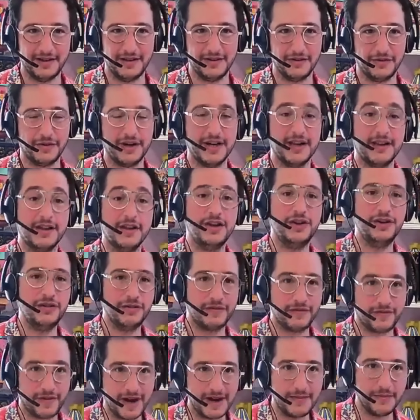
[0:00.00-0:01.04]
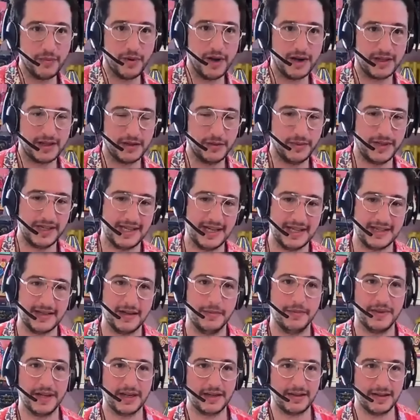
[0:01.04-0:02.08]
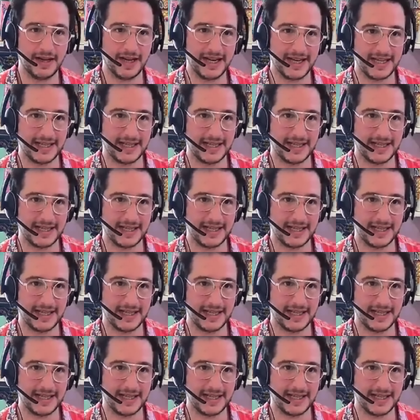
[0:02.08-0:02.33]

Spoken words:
that kind of the new framework that we set up that